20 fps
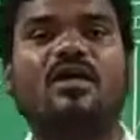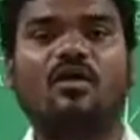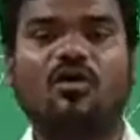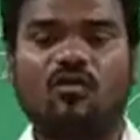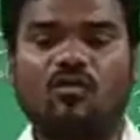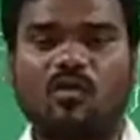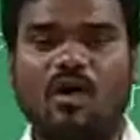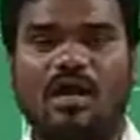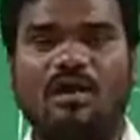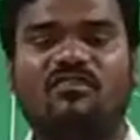
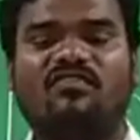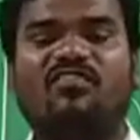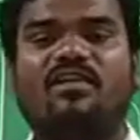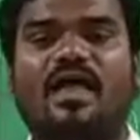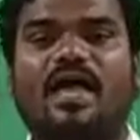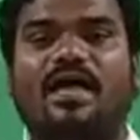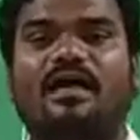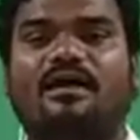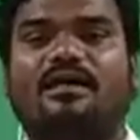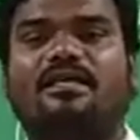one
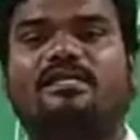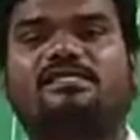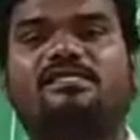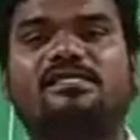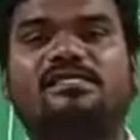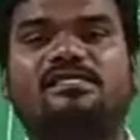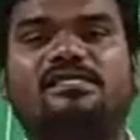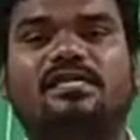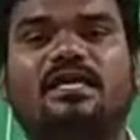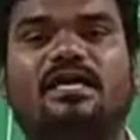flag
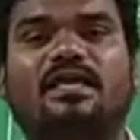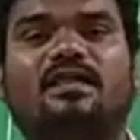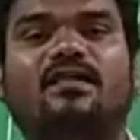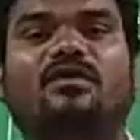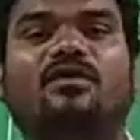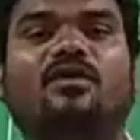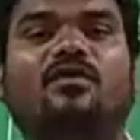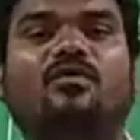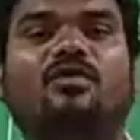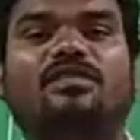register
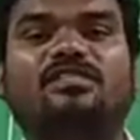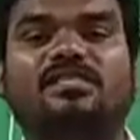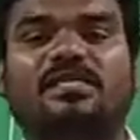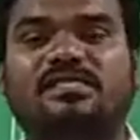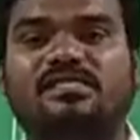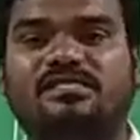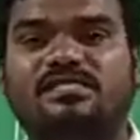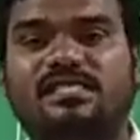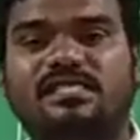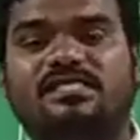which
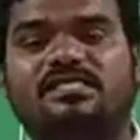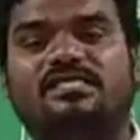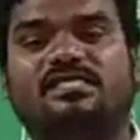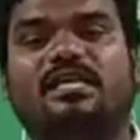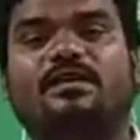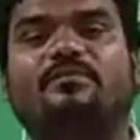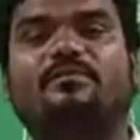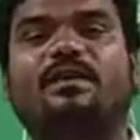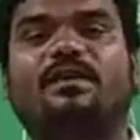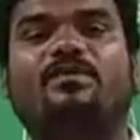is
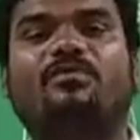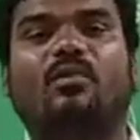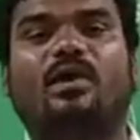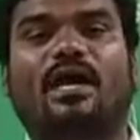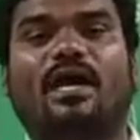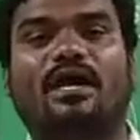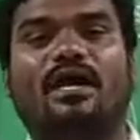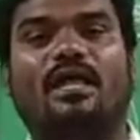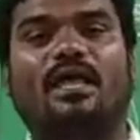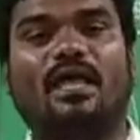16-bit
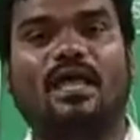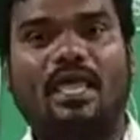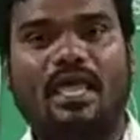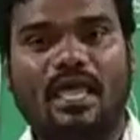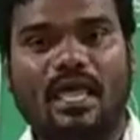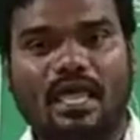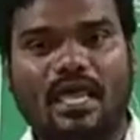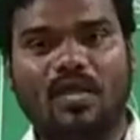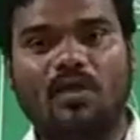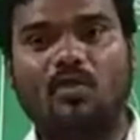wide,
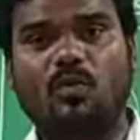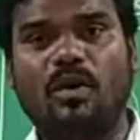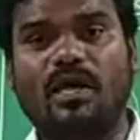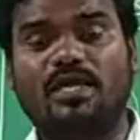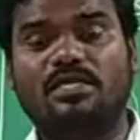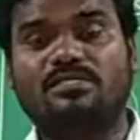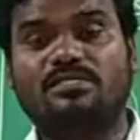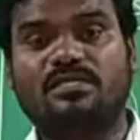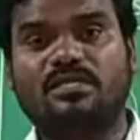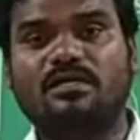in
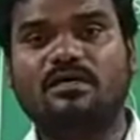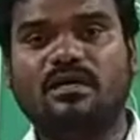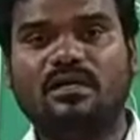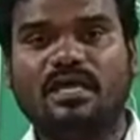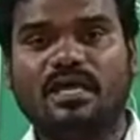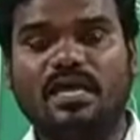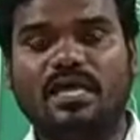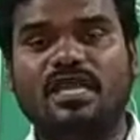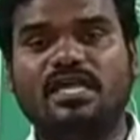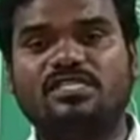which
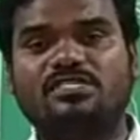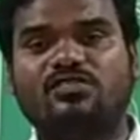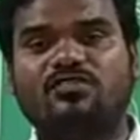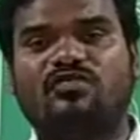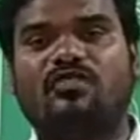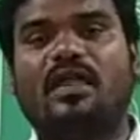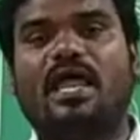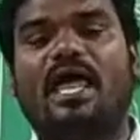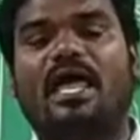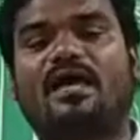each
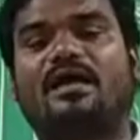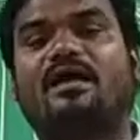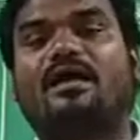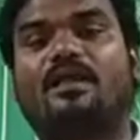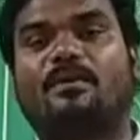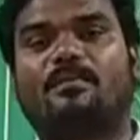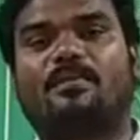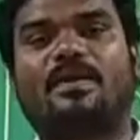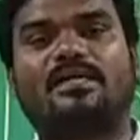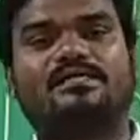flag
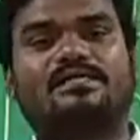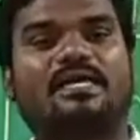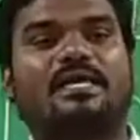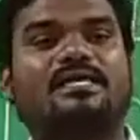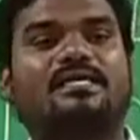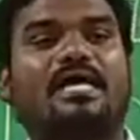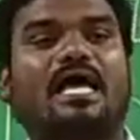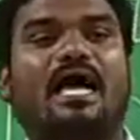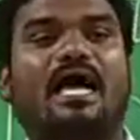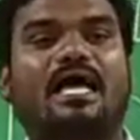
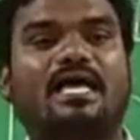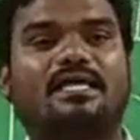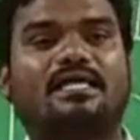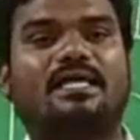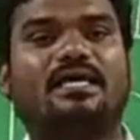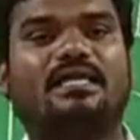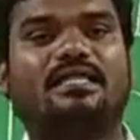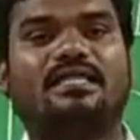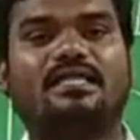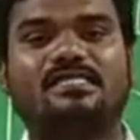represent
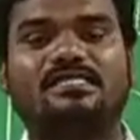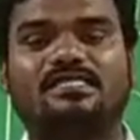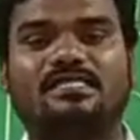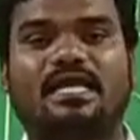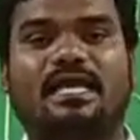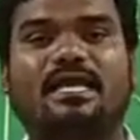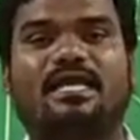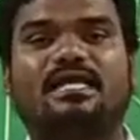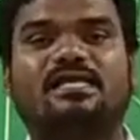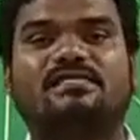either the
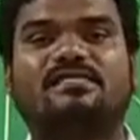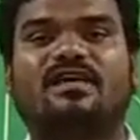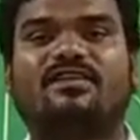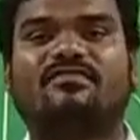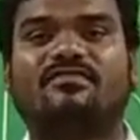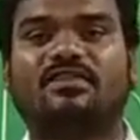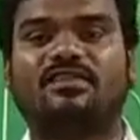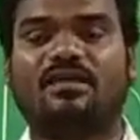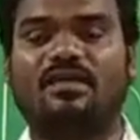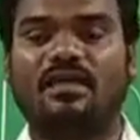status
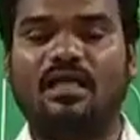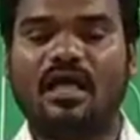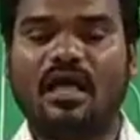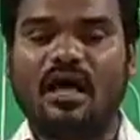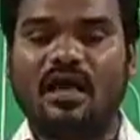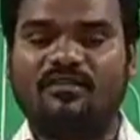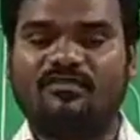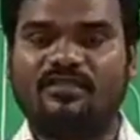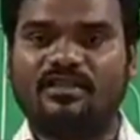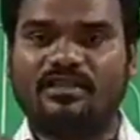of the
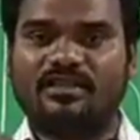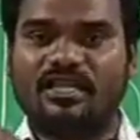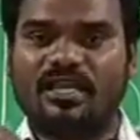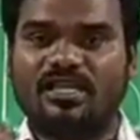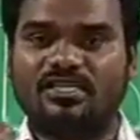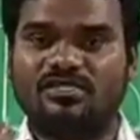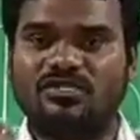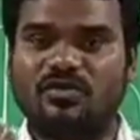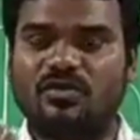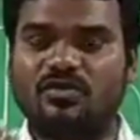after the
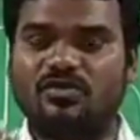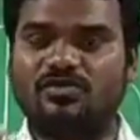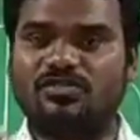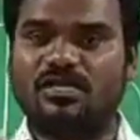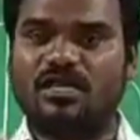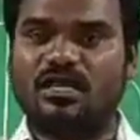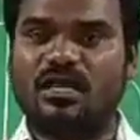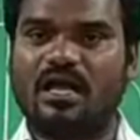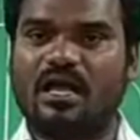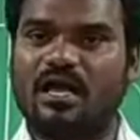
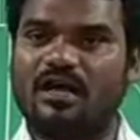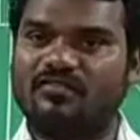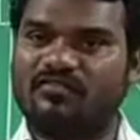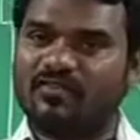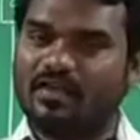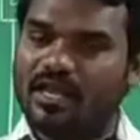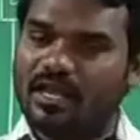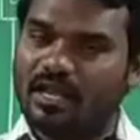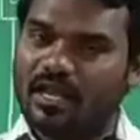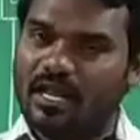execution of
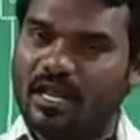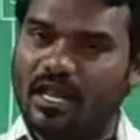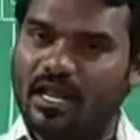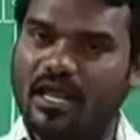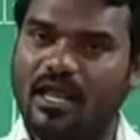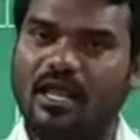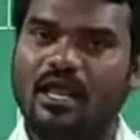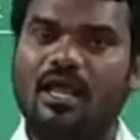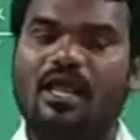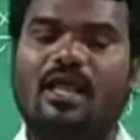
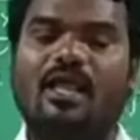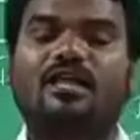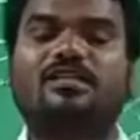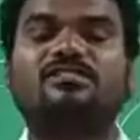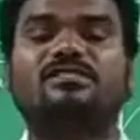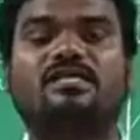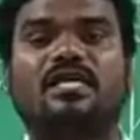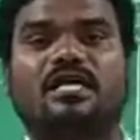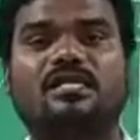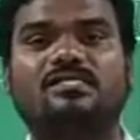any
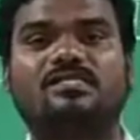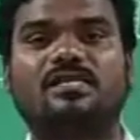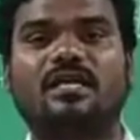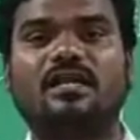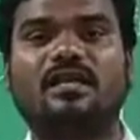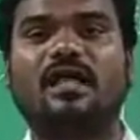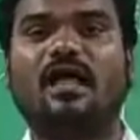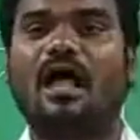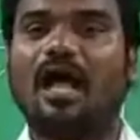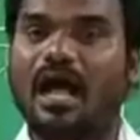
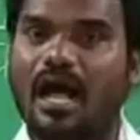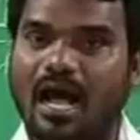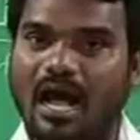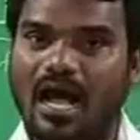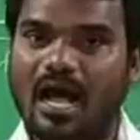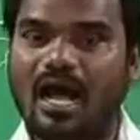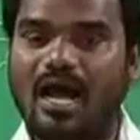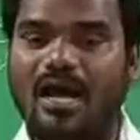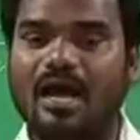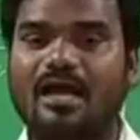instruction,
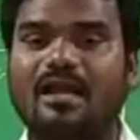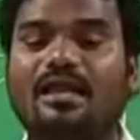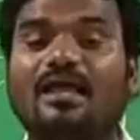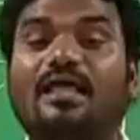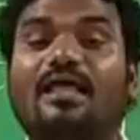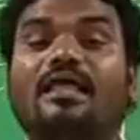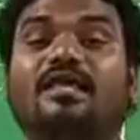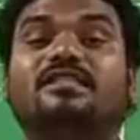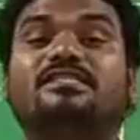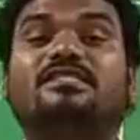or
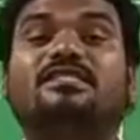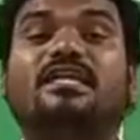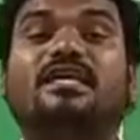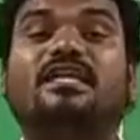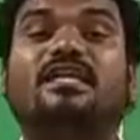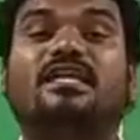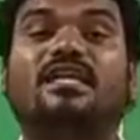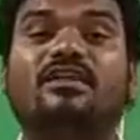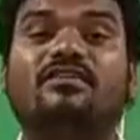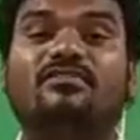it
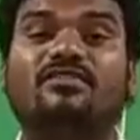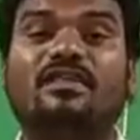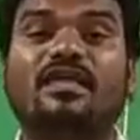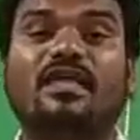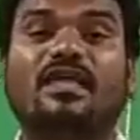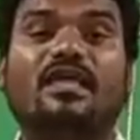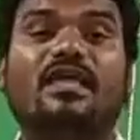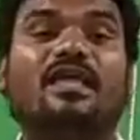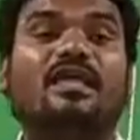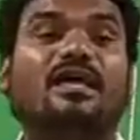can give
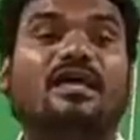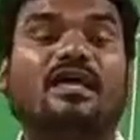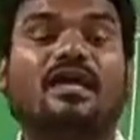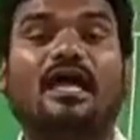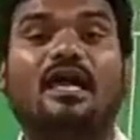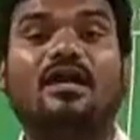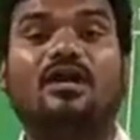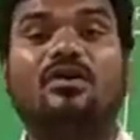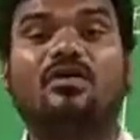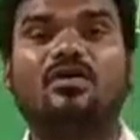the
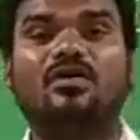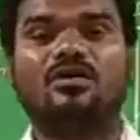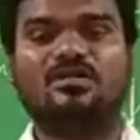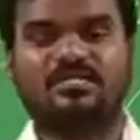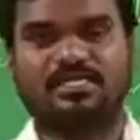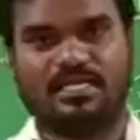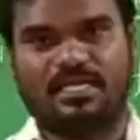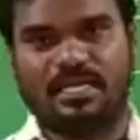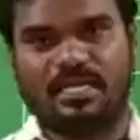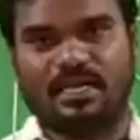control
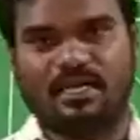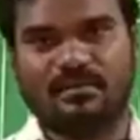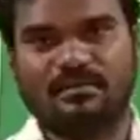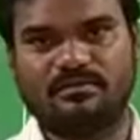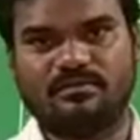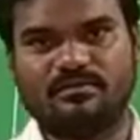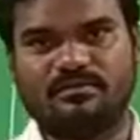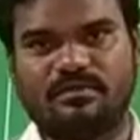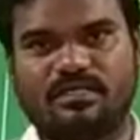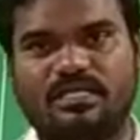signal.
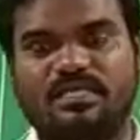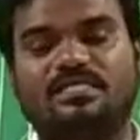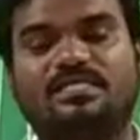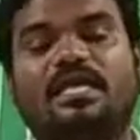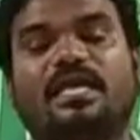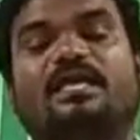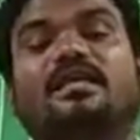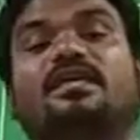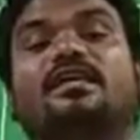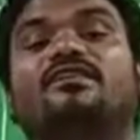It
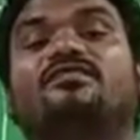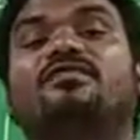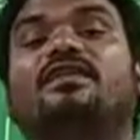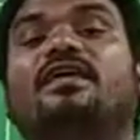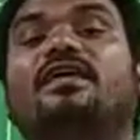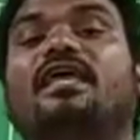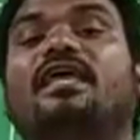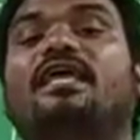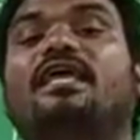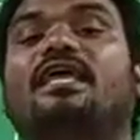can give
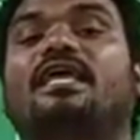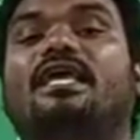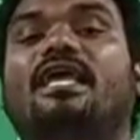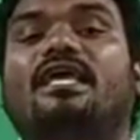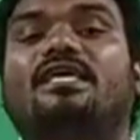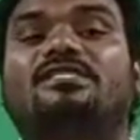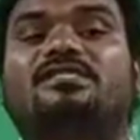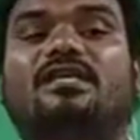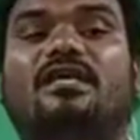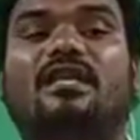the
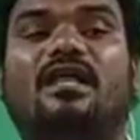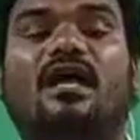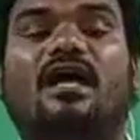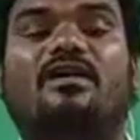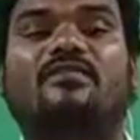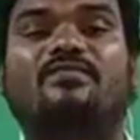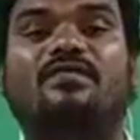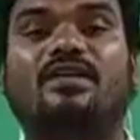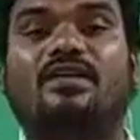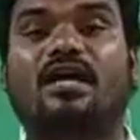indication
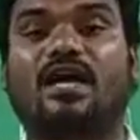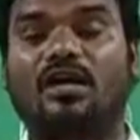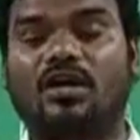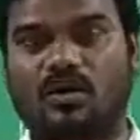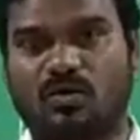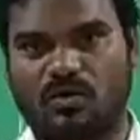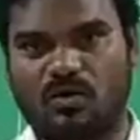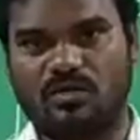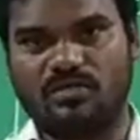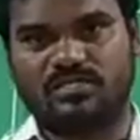of the
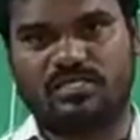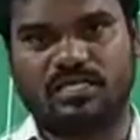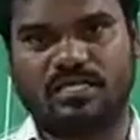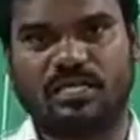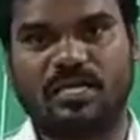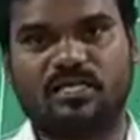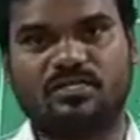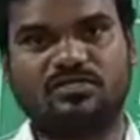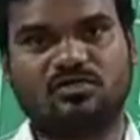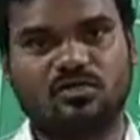control
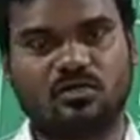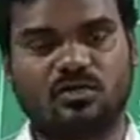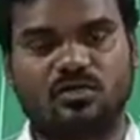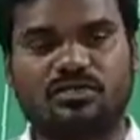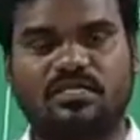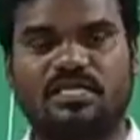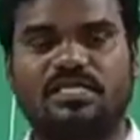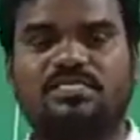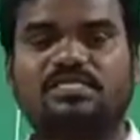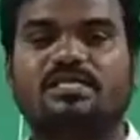signal.
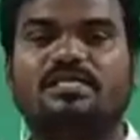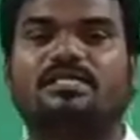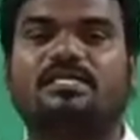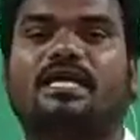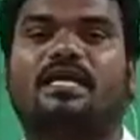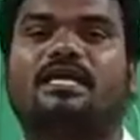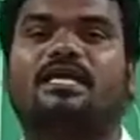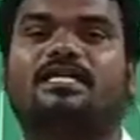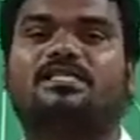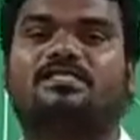2 things it
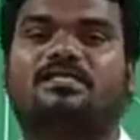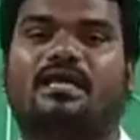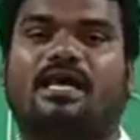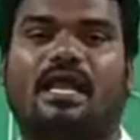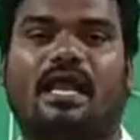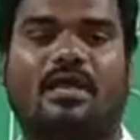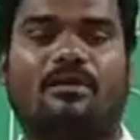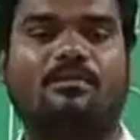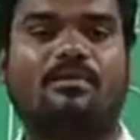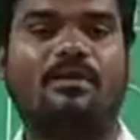can
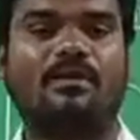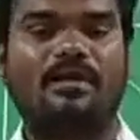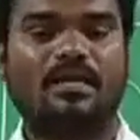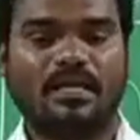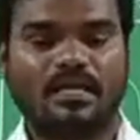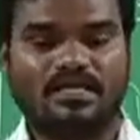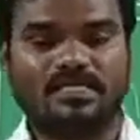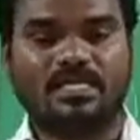describe. It